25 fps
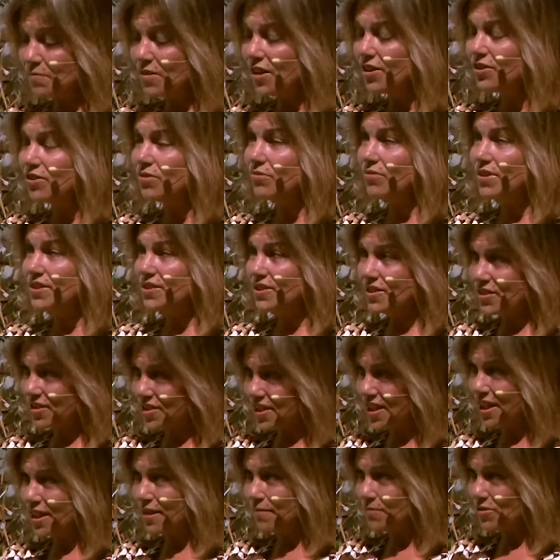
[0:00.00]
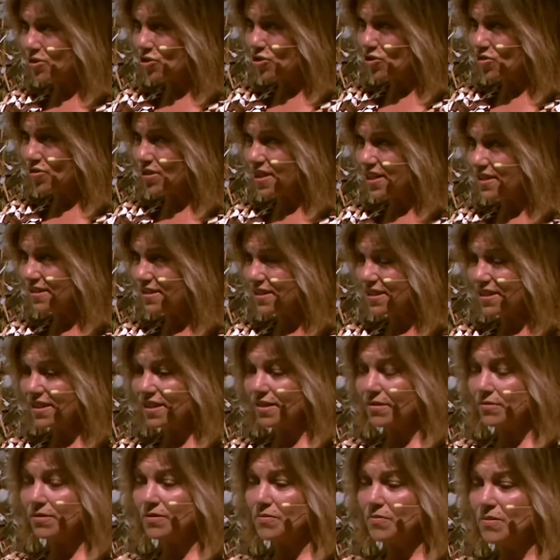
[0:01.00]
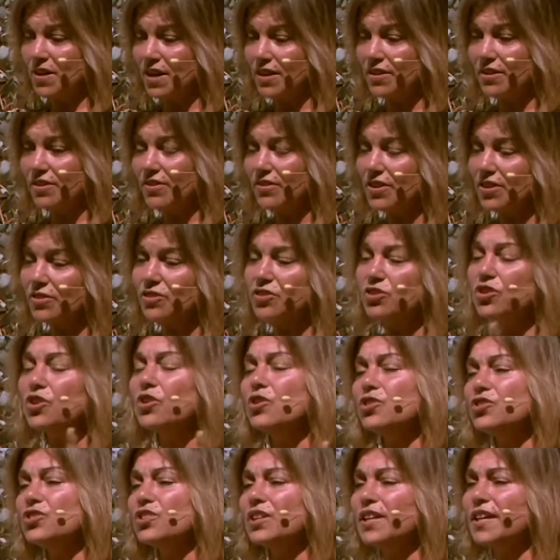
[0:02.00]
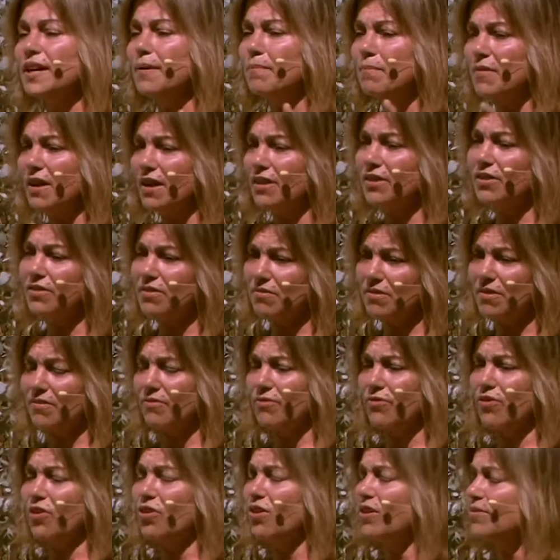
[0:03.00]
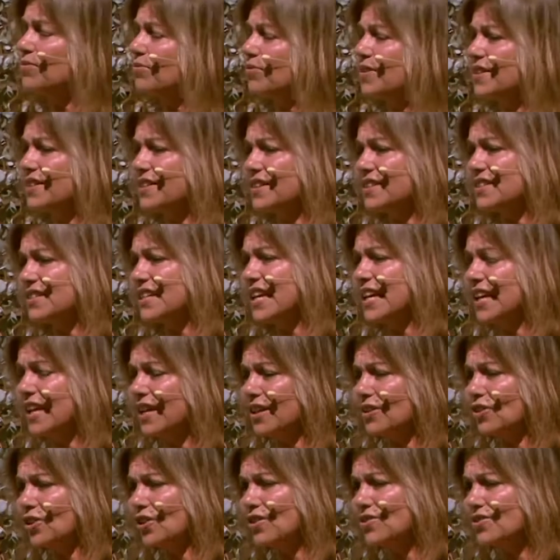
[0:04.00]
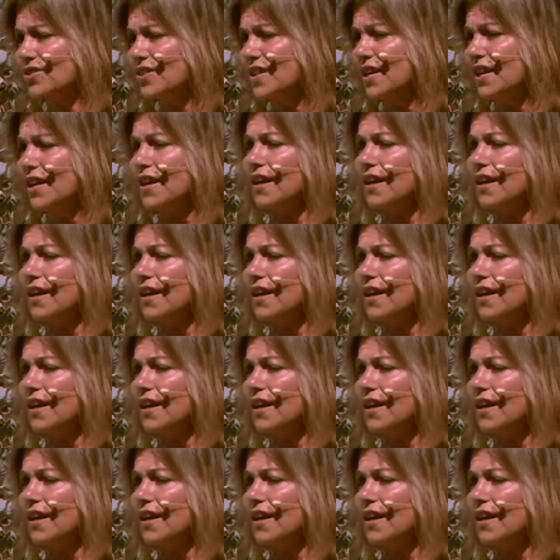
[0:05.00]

mother was a seamstress, and there's usually a mother involved with these handlers.